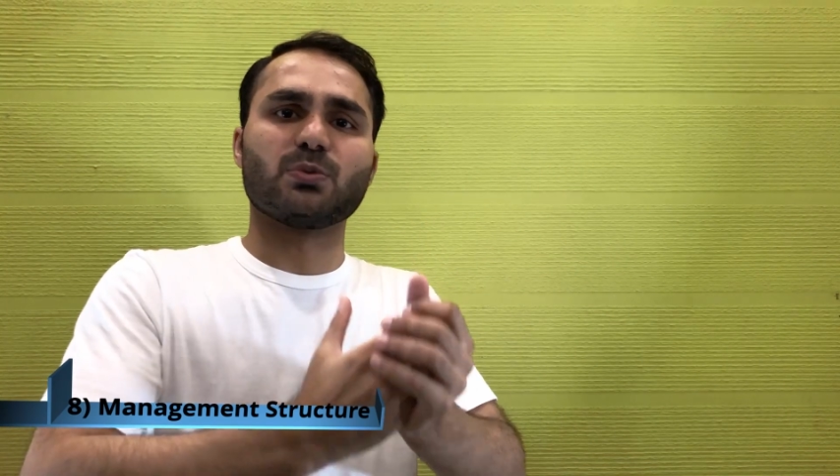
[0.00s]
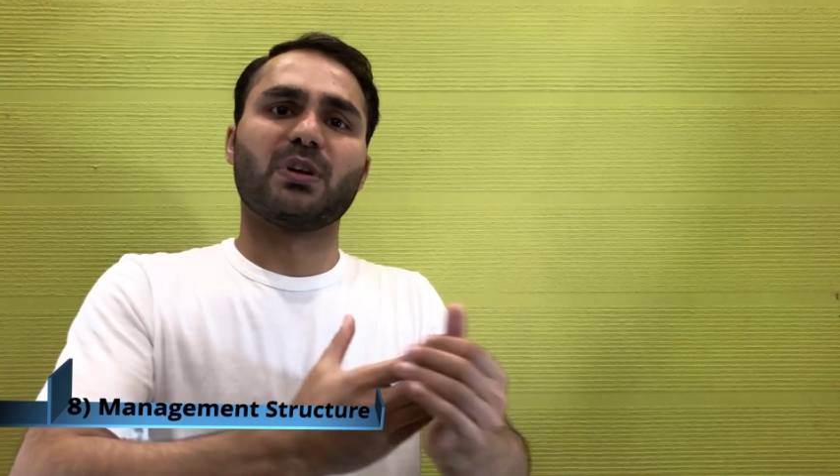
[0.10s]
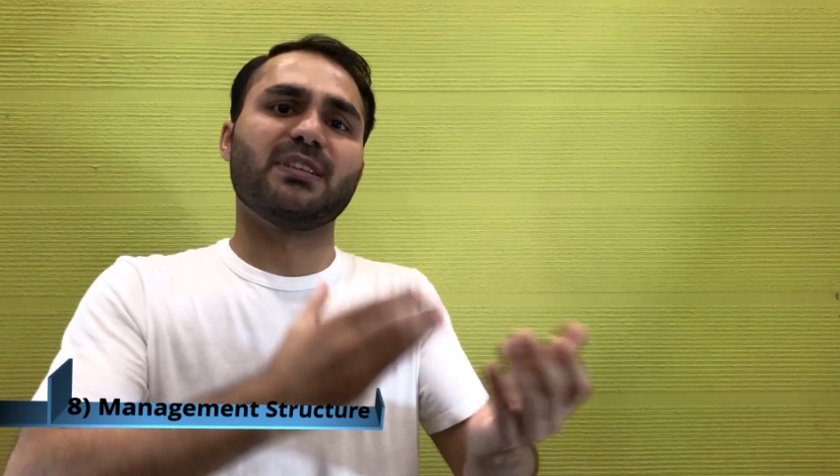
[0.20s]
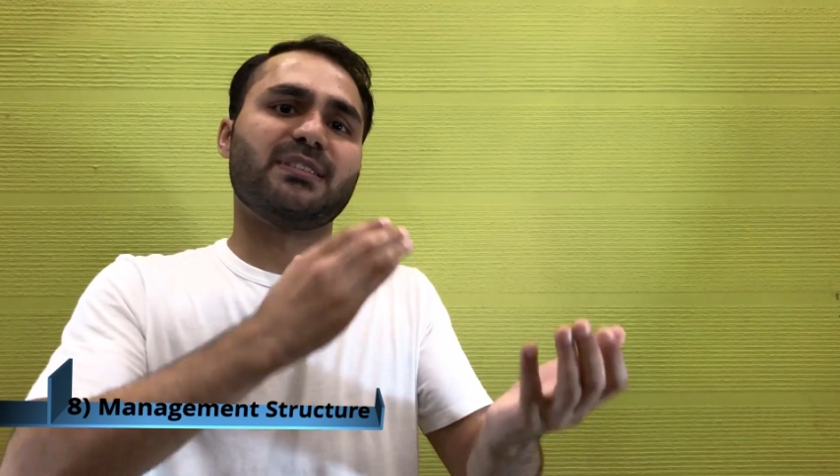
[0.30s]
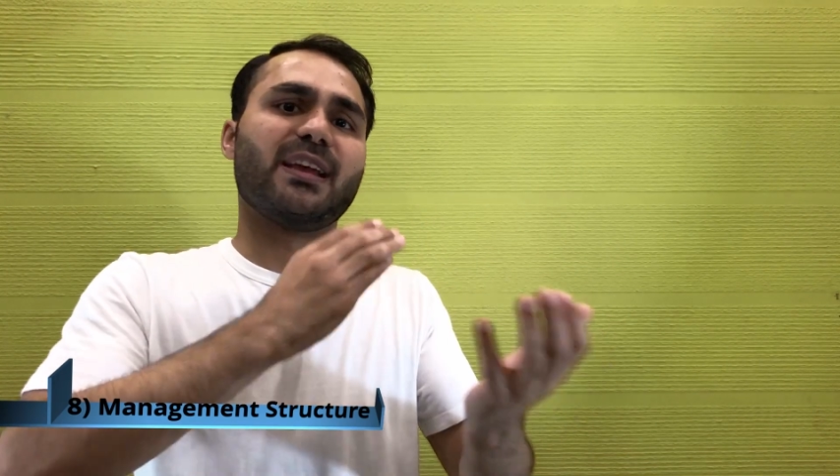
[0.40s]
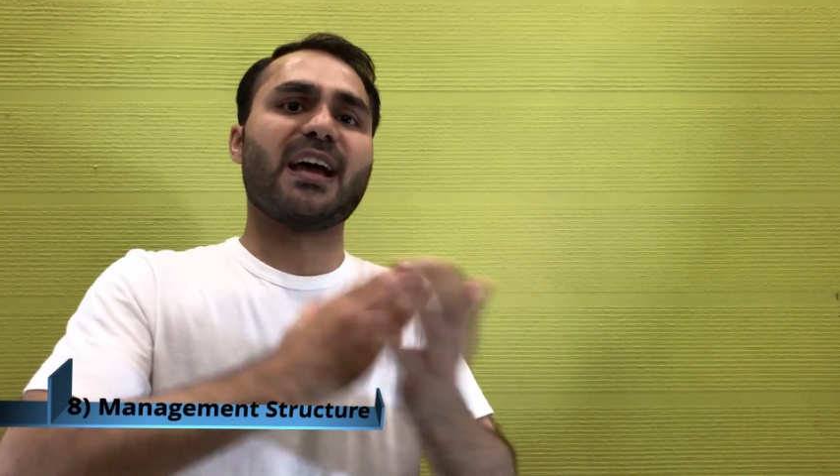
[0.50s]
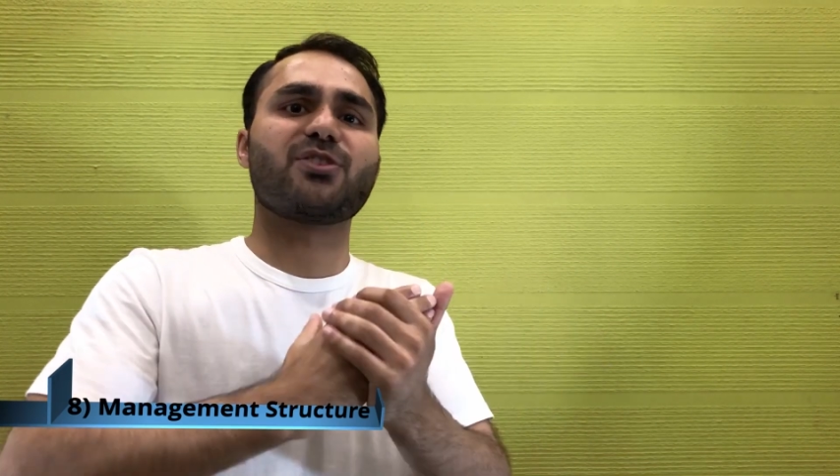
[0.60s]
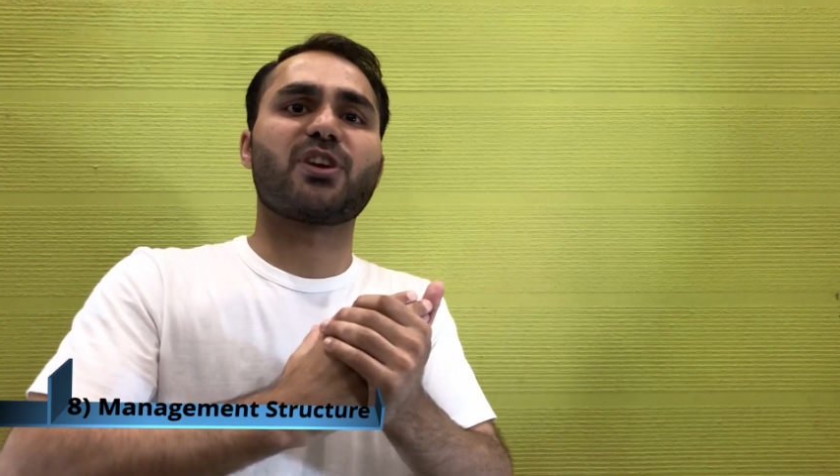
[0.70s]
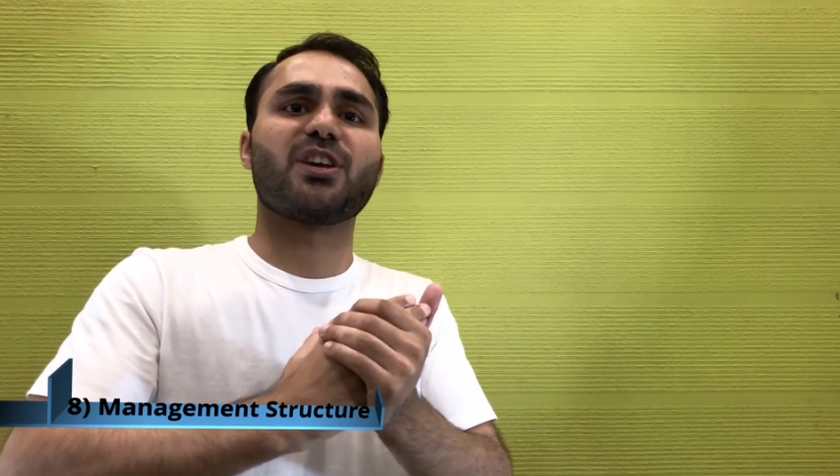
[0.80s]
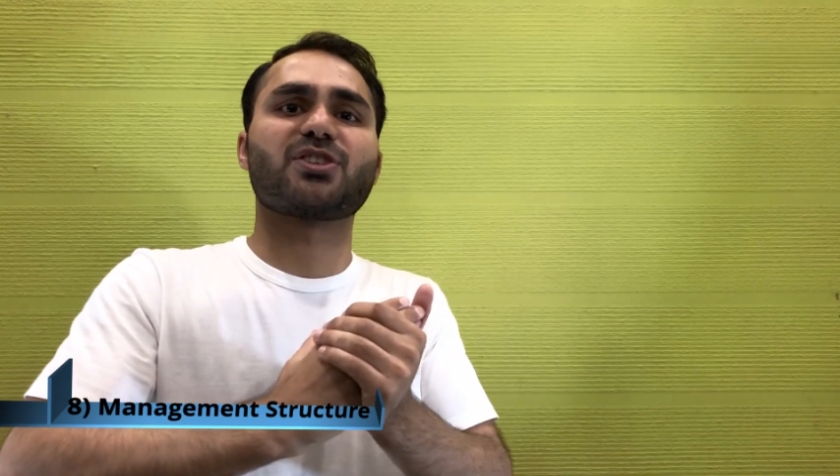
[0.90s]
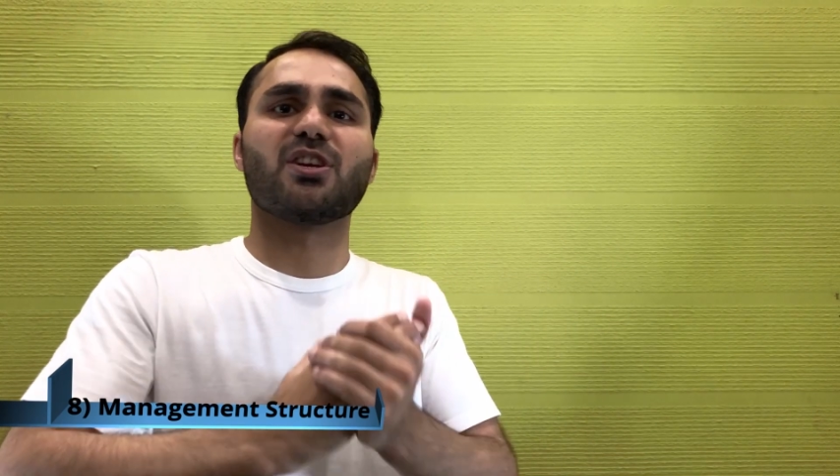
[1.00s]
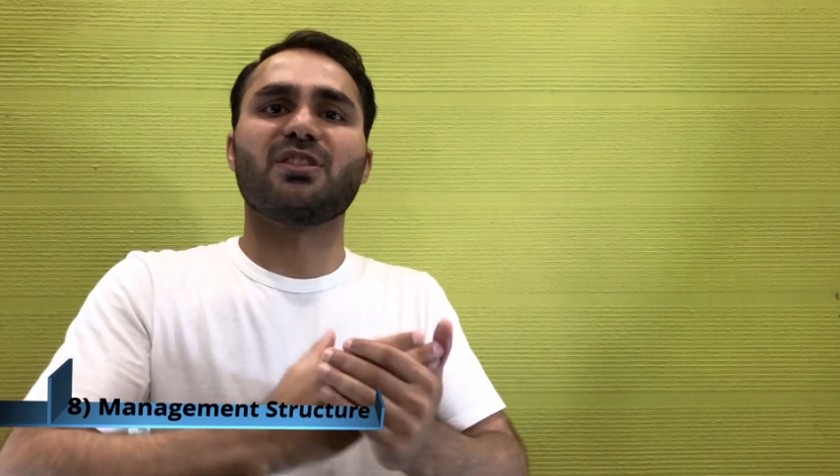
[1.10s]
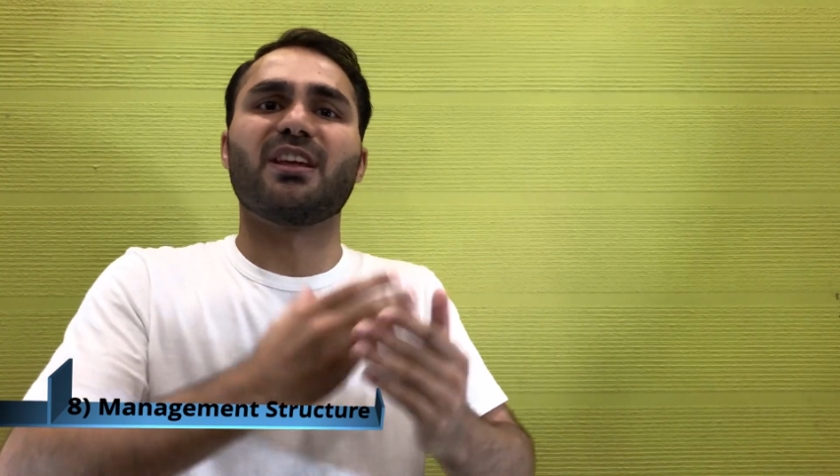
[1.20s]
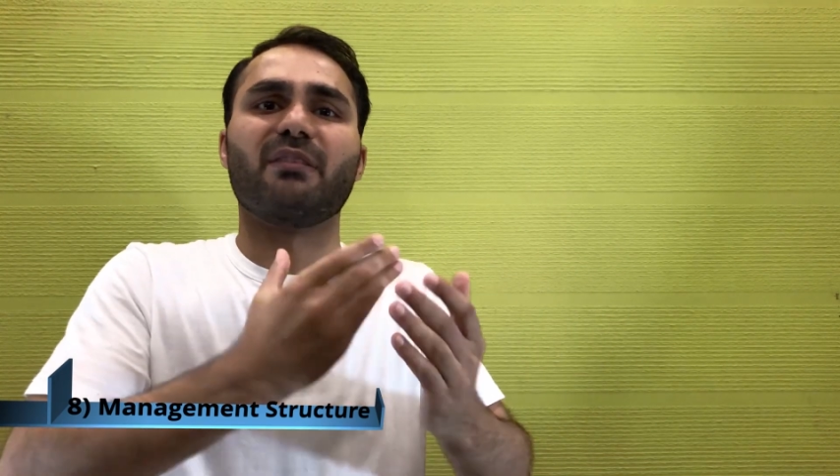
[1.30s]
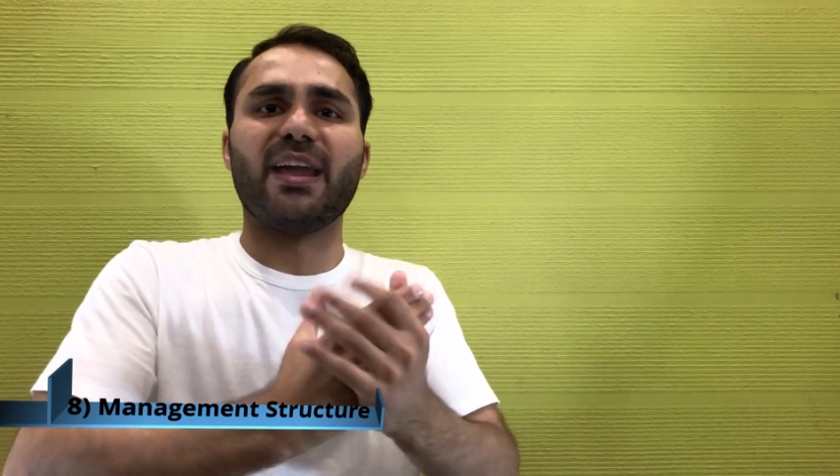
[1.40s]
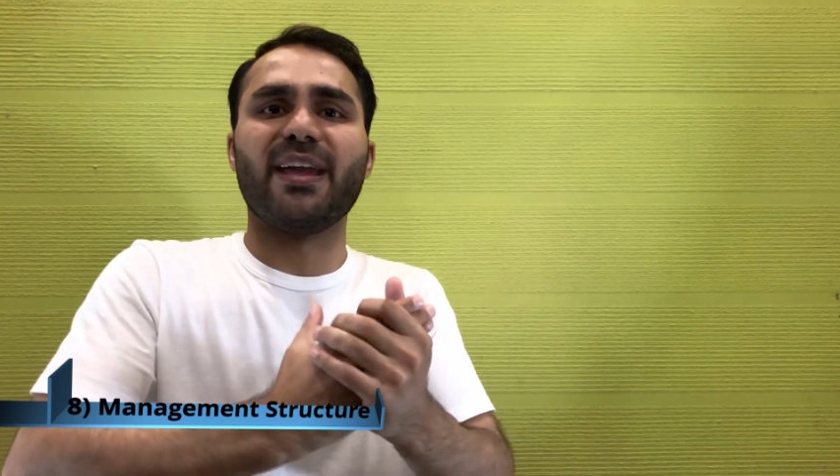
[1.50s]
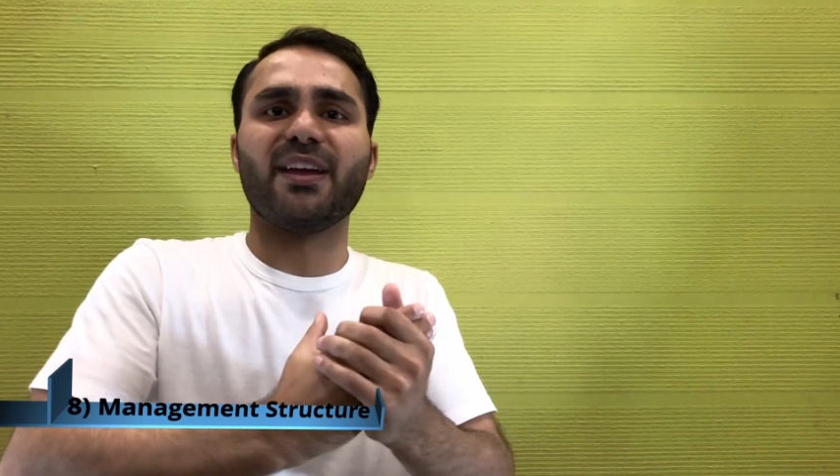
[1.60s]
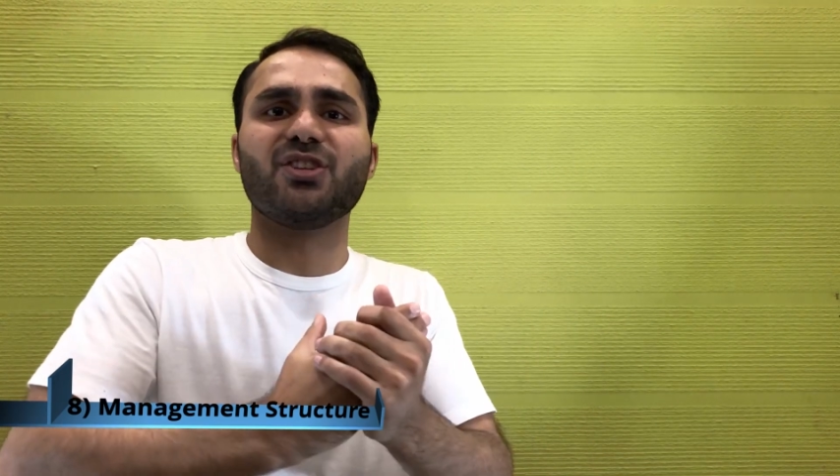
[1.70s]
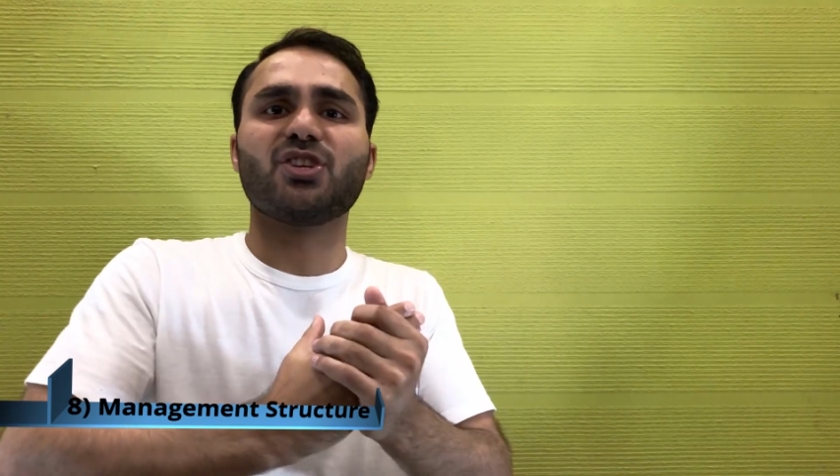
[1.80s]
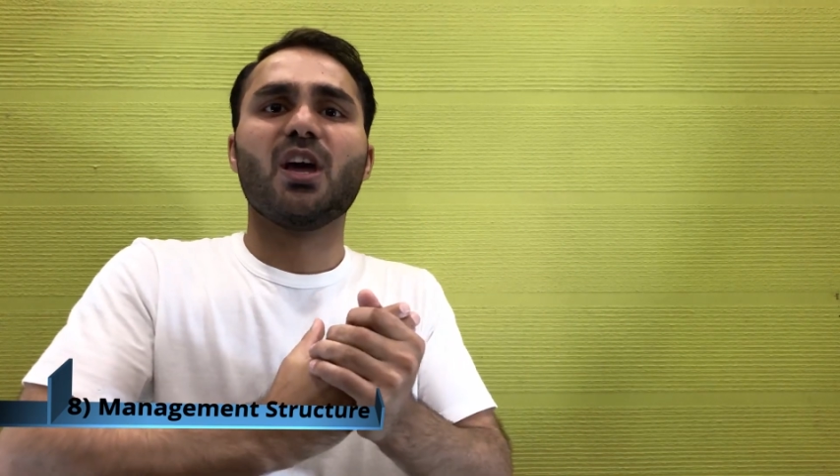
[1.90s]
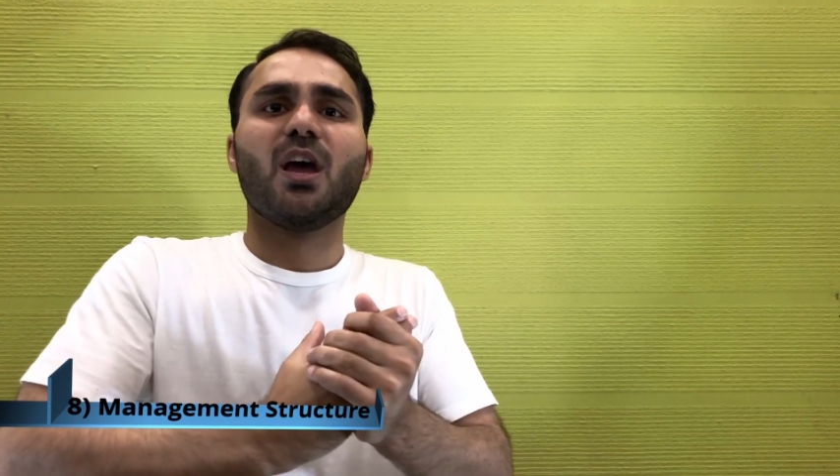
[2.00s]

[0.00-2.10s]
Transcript: what is their education, their age,